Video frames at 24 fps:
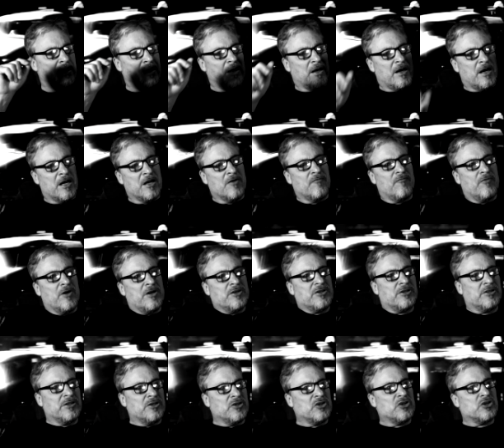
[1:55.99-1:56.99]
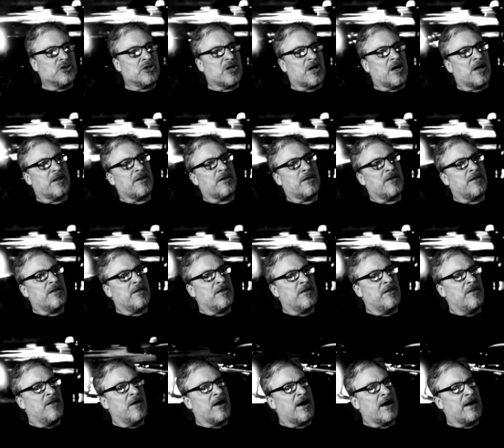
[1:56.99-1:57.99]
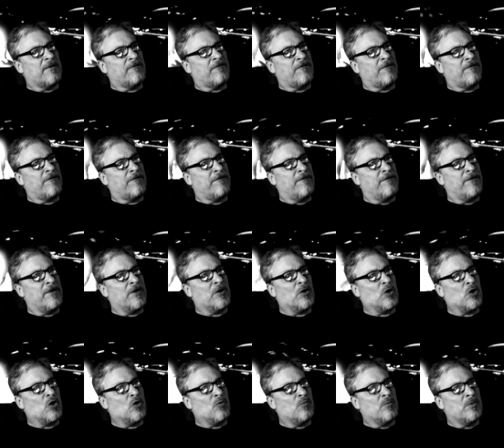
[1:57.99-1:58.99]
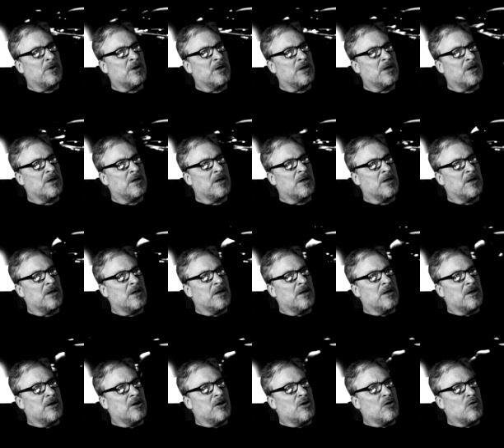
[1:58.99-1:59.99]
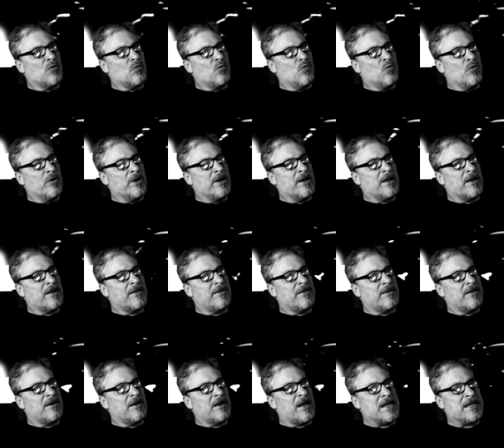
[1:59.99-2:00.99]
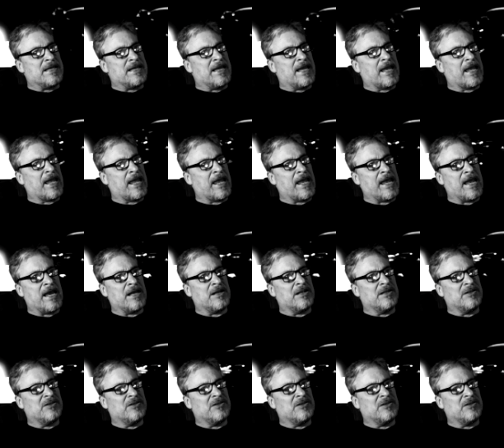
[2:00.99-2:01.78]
I originally shot that film with a Canon